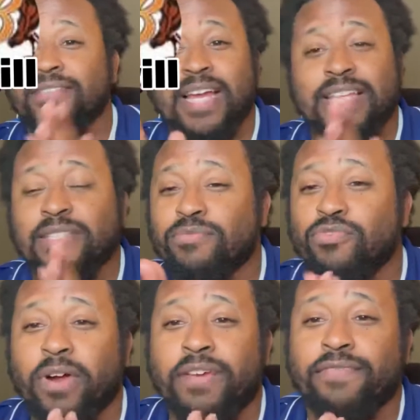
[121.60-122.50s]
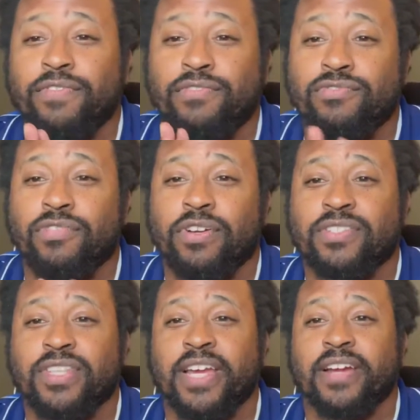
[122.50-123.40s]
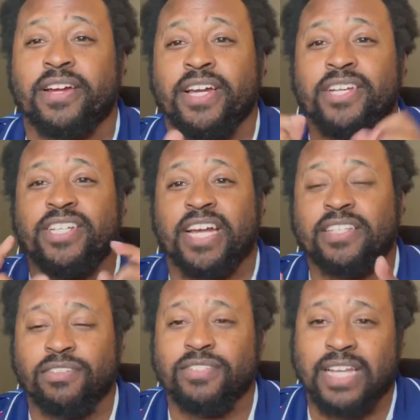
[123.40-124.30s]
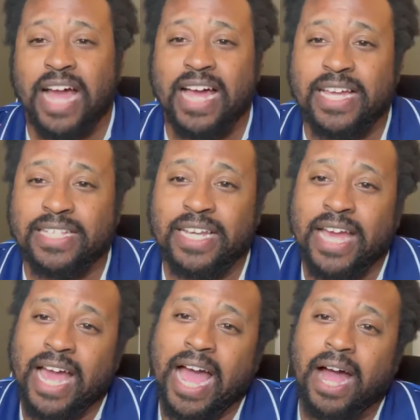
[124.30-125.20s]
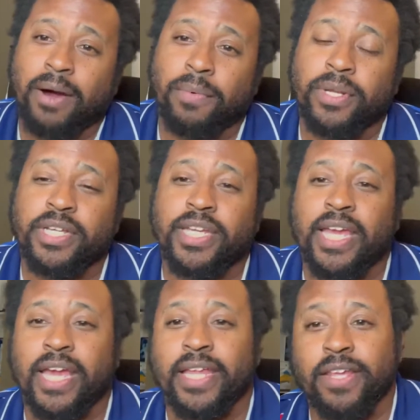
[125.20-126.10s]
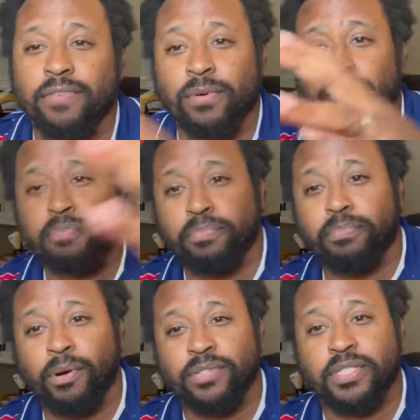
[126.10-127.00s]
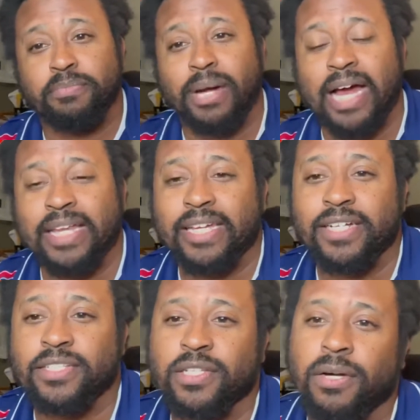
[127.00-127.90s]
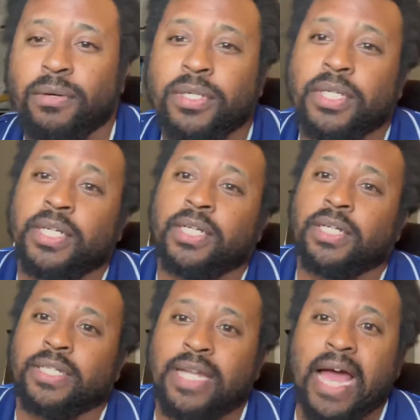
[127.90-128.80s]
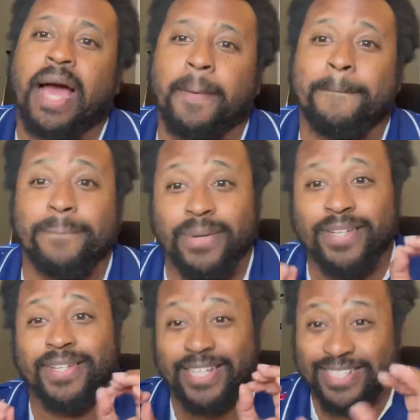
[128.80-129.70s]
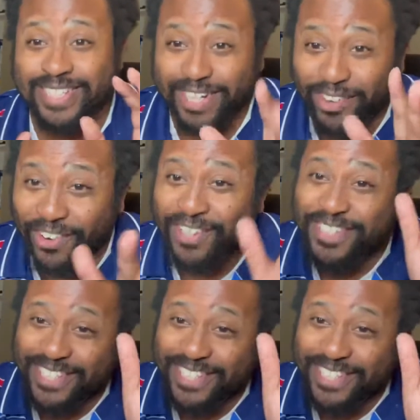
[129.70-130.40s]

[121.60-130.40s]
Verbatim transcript: like some great food trucks there. Check those guys out when you can. They were posted by there. So now let's get on to